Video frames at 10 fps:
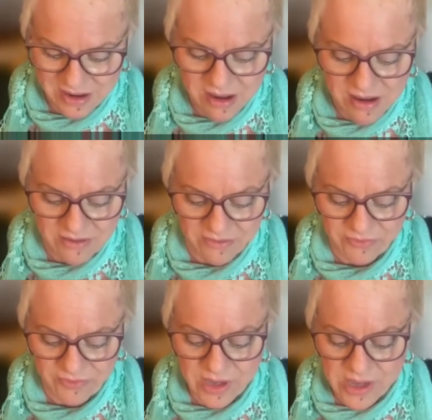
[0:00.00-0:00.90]

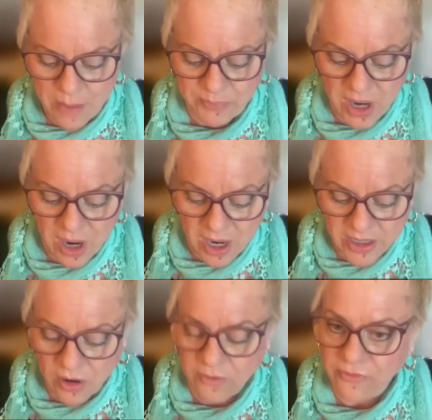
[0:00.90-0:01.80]
of,
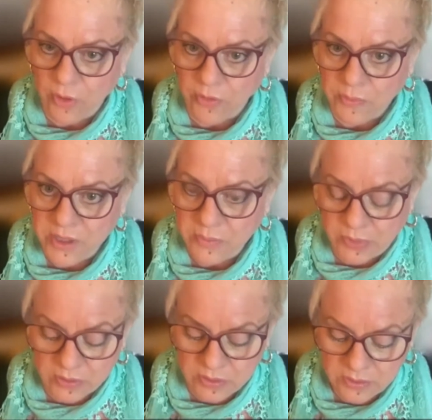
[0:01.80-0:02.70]
by, or for the
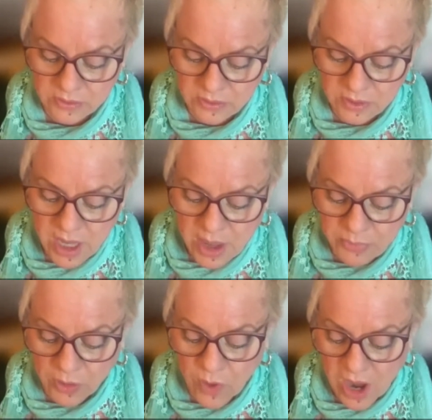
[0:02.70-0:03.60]
people,
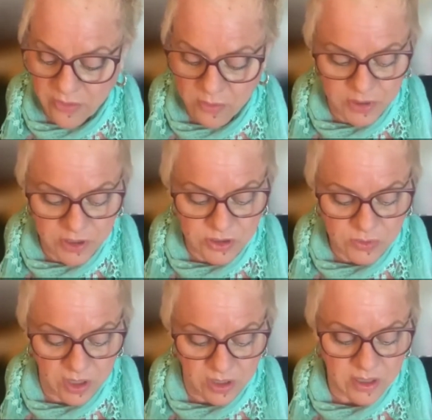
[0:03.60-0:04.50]
but rather
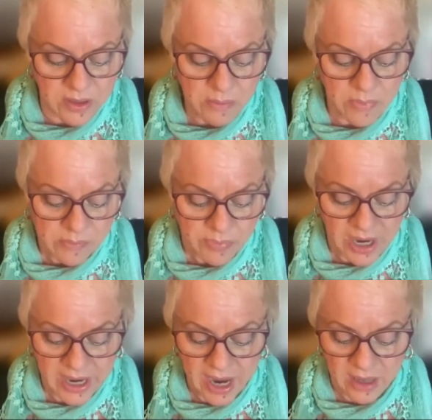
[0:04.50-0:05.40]
bills written
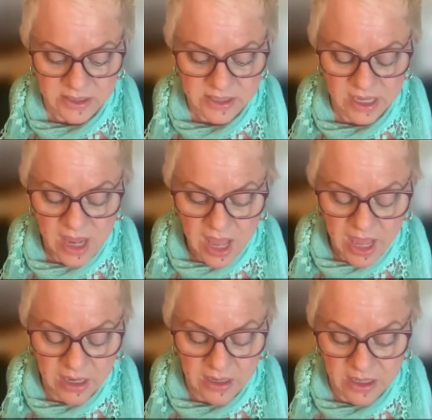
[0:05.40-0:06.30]
by ALEC
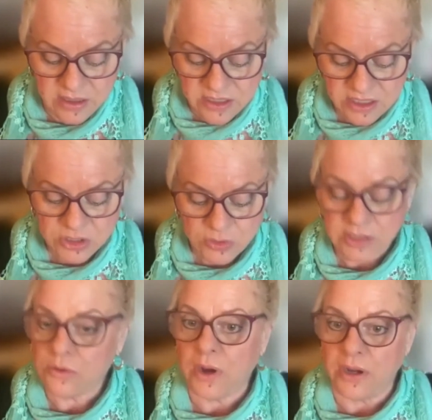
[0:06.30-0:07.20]
and
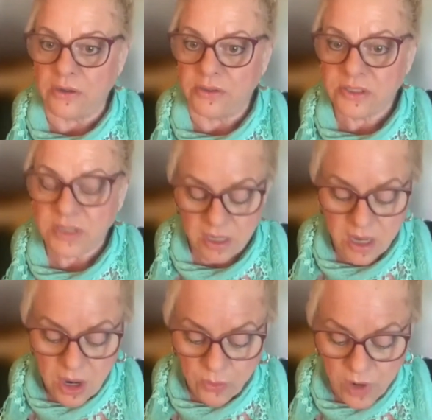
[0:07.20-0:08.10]
industry lawyers
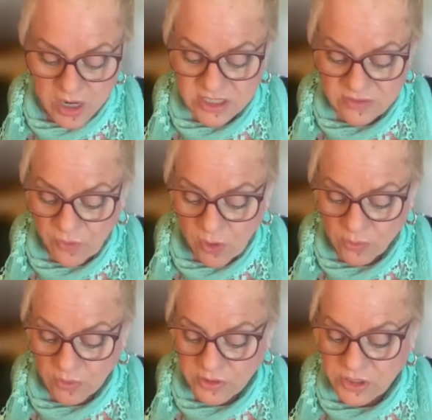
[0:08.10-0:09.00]
rushed
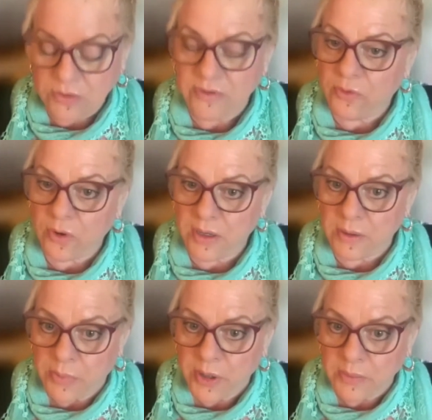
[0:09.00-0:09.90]
forward to
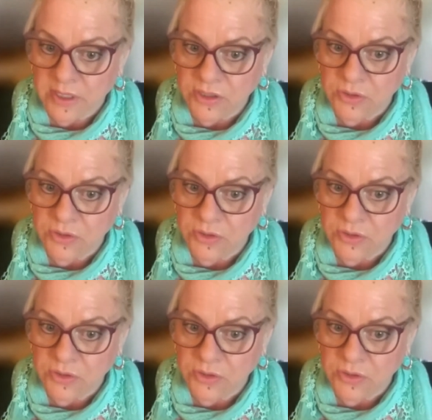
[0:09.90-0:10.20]
avoid public